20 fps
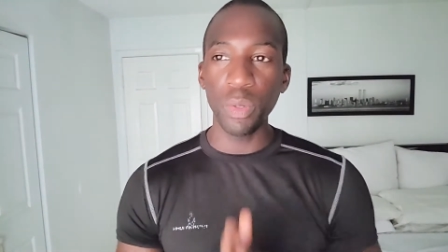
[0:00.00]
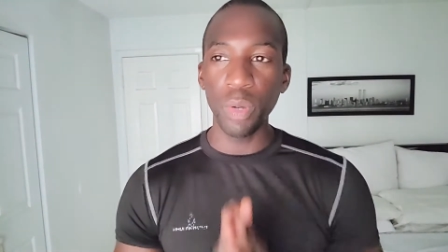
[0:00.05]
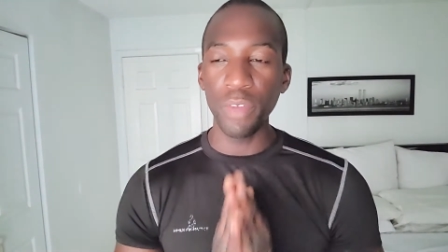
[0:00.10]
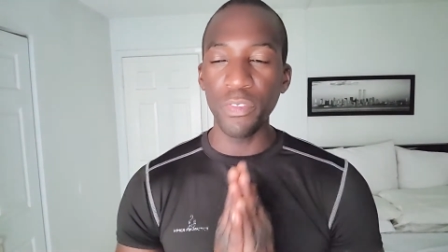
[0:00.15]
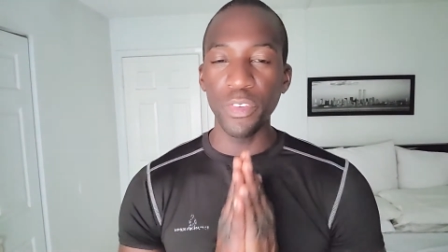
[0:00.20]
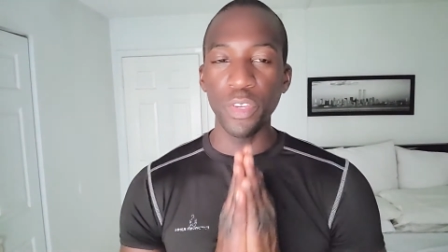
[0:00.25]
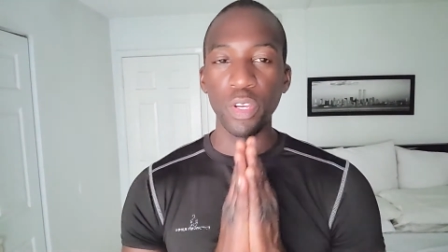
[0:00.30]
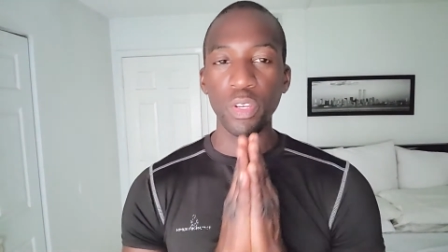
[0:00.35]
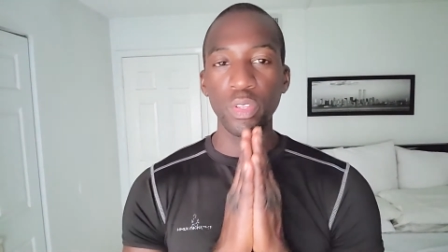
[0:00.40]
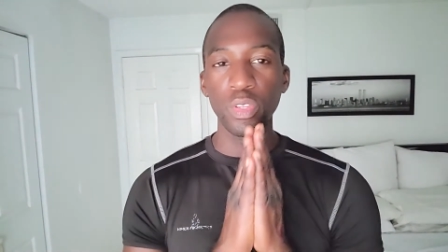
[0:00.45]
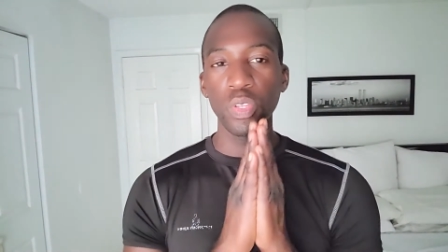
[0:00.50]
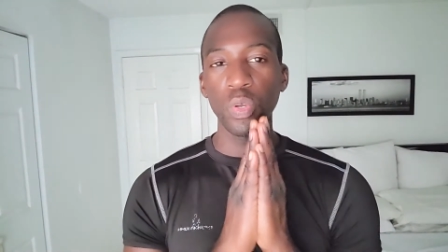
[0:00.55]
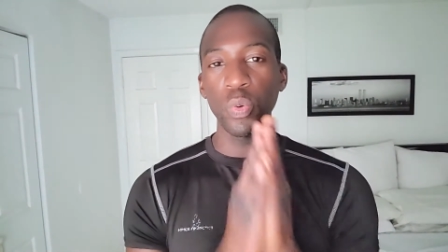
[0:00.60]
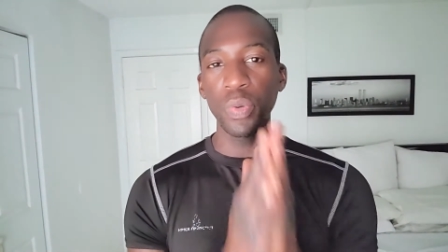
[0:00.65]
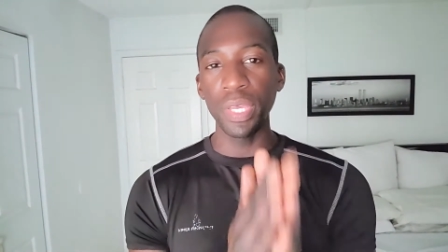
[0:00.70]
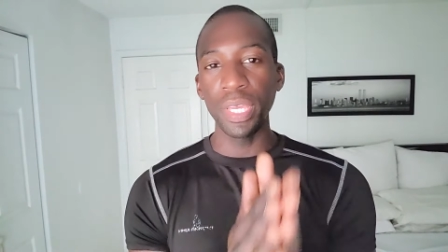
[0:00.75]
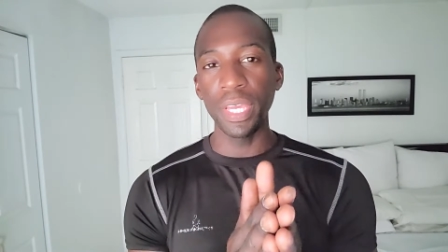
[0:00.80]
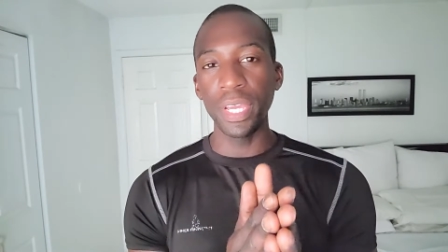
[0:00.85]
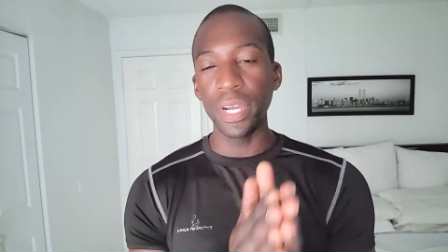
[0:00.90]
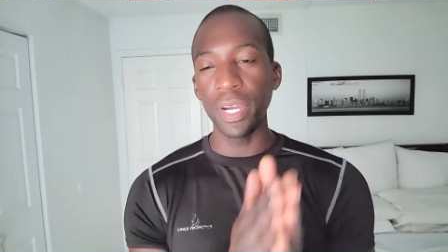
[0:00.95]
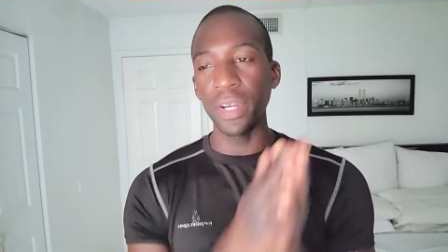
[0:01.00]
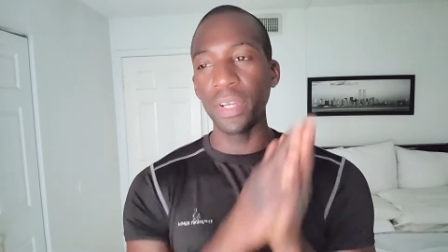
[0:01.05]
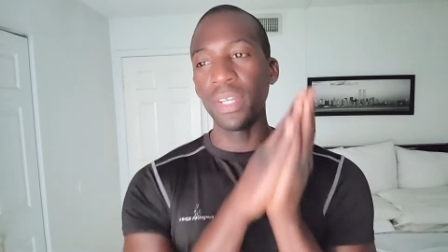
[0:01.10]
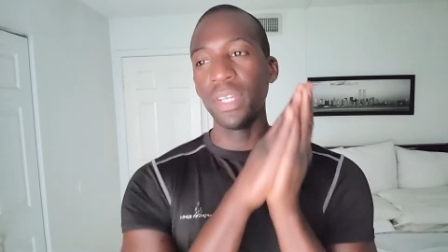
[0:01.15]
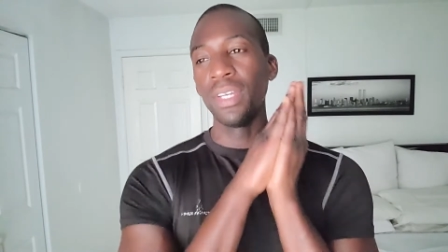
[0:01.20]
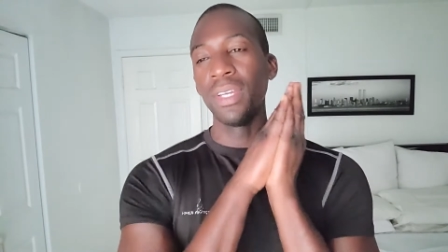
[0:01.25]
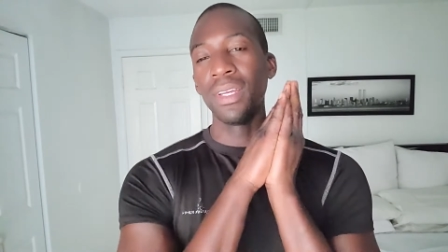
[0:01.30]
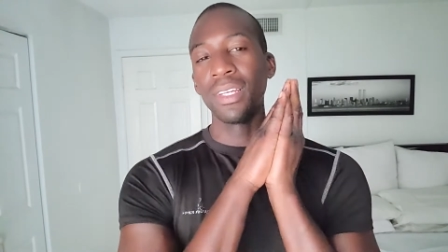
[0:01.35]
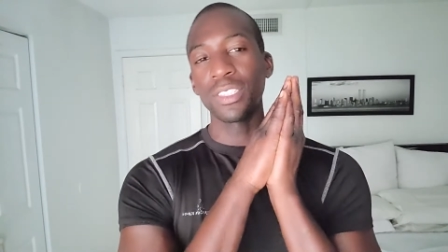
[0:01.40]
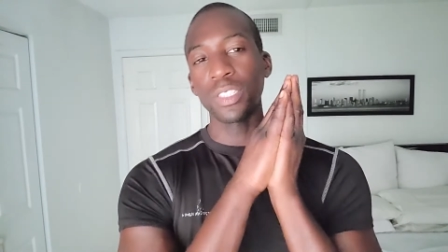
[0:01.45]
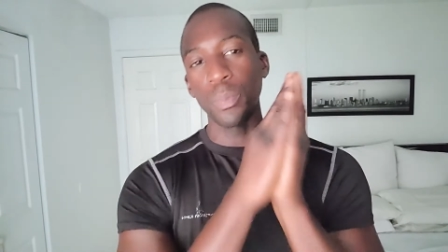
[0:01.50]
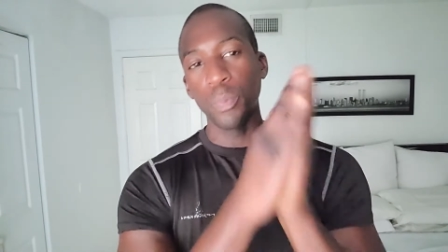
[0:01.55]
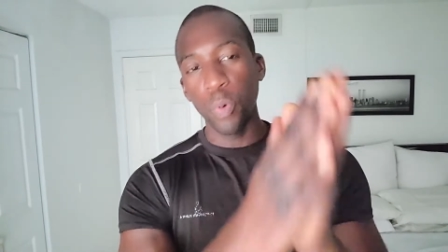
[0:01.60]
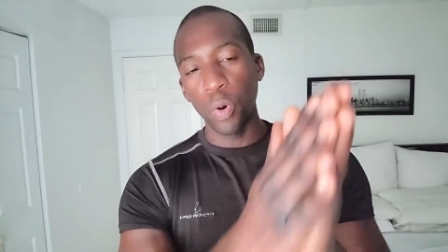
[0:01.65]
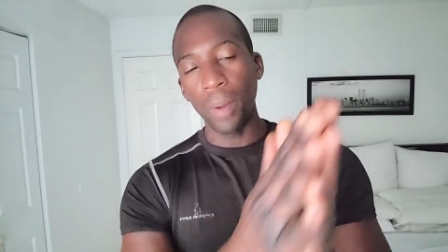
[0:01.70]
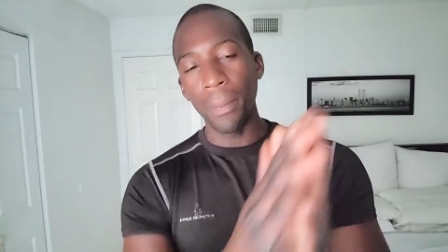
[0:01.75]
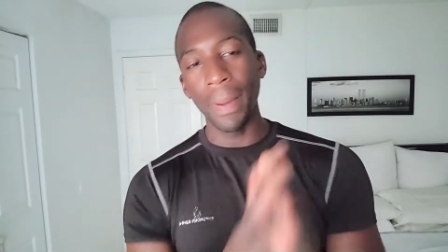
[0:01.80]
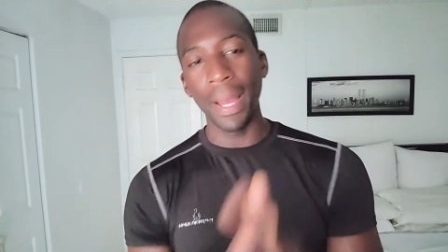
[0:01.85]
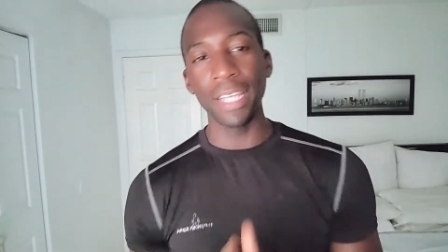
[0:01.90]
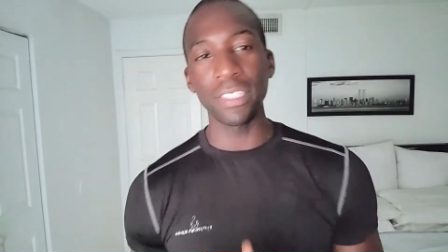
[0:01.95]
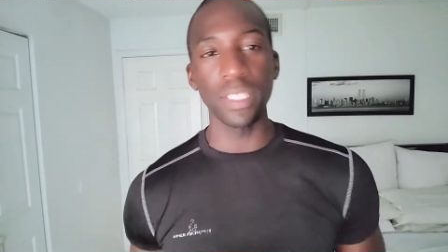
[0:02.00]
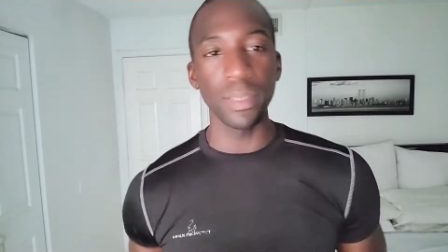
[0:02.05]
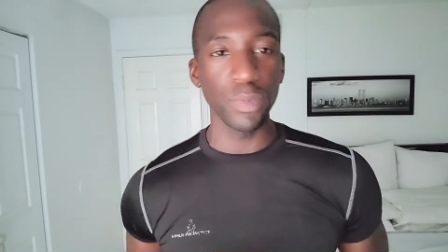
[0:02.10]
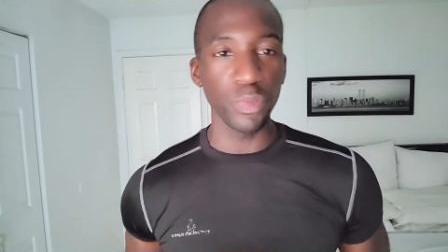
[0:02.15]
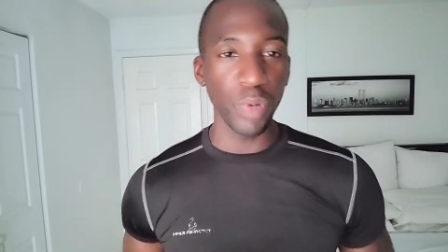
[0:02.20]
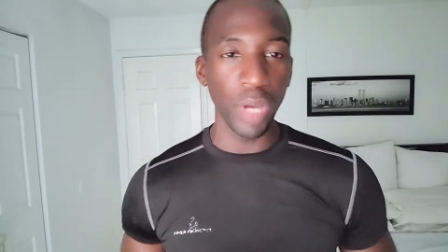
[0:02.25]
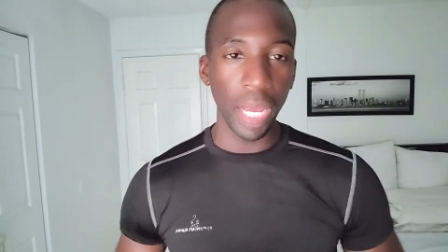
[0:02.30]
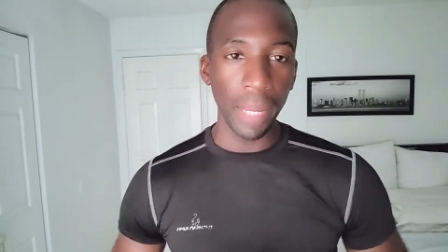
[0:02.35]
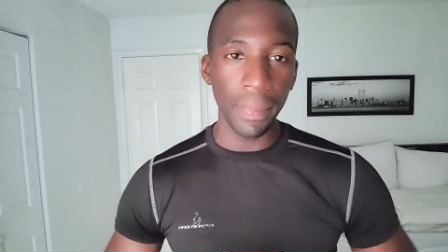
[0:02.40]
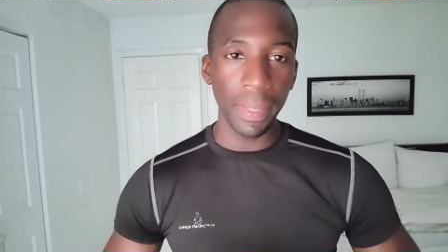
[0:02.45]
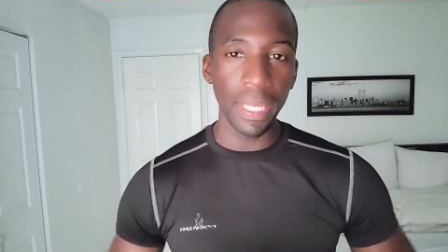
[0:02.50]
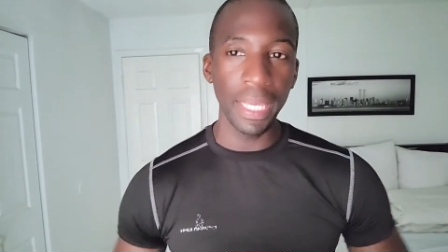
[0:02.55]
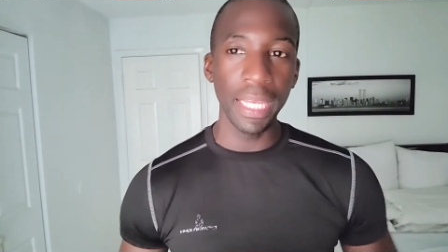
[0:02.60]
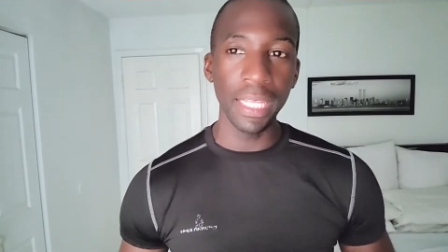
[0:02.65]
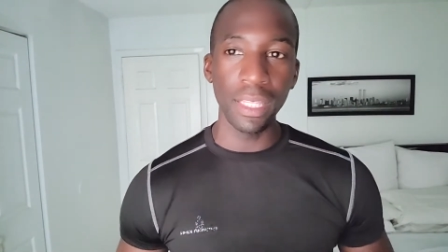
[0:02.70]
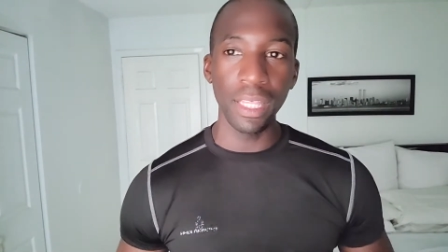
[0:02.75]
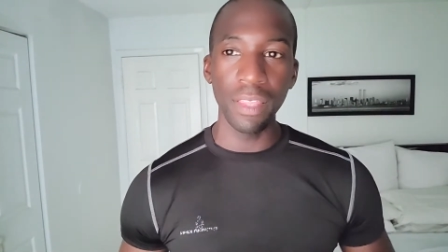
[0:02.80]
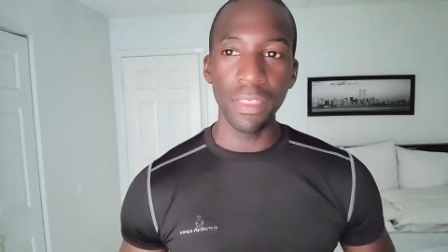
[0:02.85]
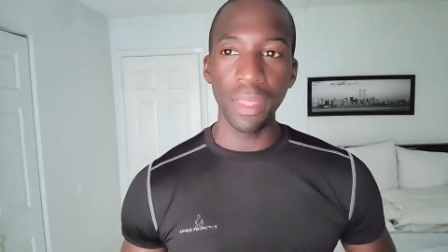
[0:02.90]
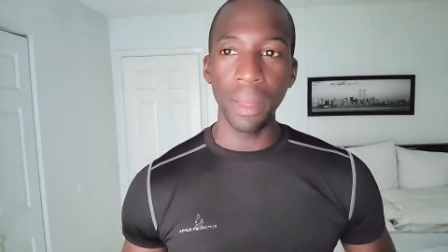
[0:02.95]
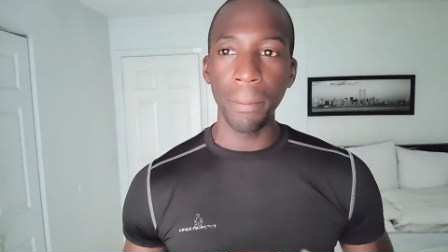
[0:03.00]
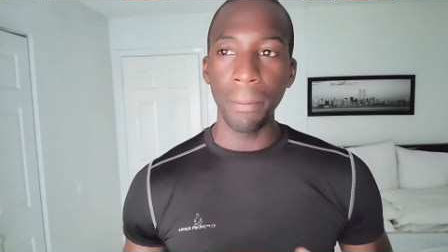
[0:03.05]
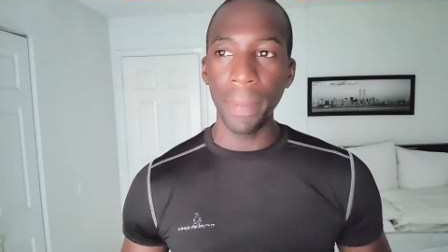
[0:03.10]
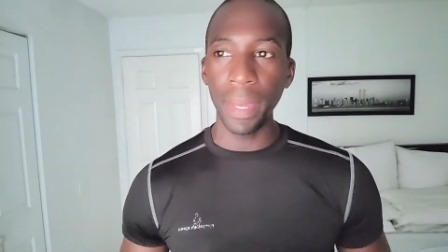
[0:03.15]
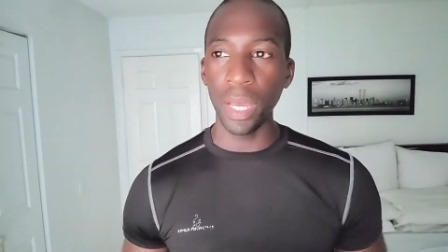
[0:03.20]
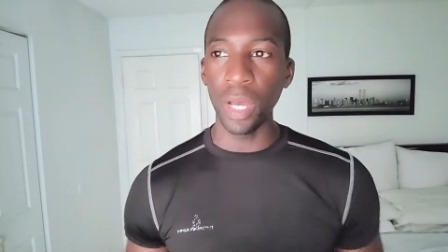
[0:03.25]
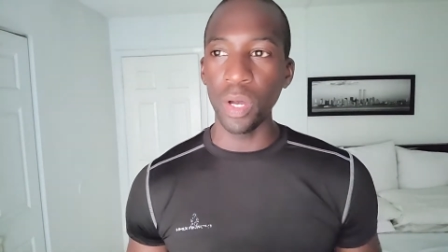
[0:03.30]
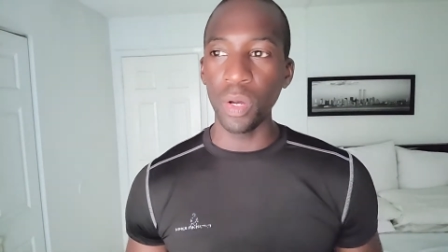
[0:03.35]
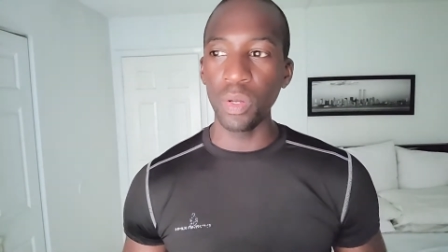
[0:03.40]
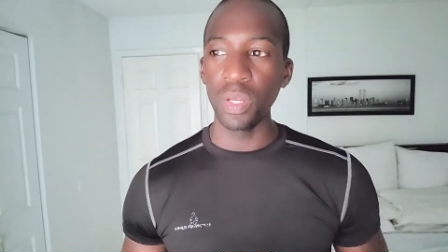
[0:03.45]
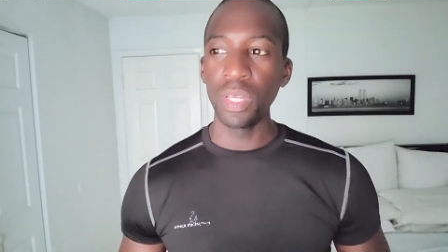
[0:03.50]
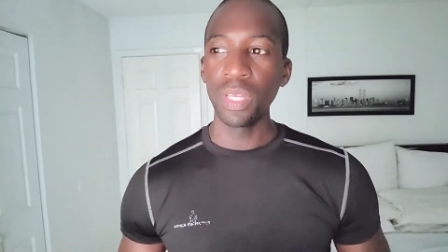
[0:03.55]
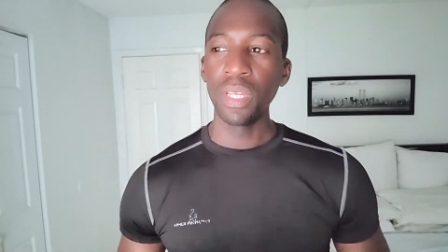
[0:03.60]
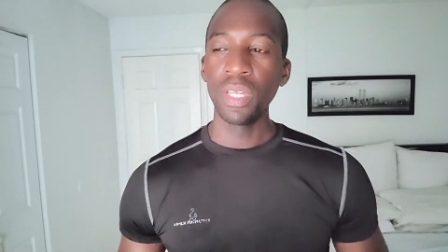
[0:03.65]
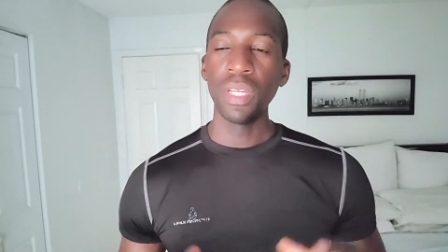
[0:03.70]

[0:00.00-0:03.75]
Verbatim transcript: If you're new here, support by subscribing, hit the bell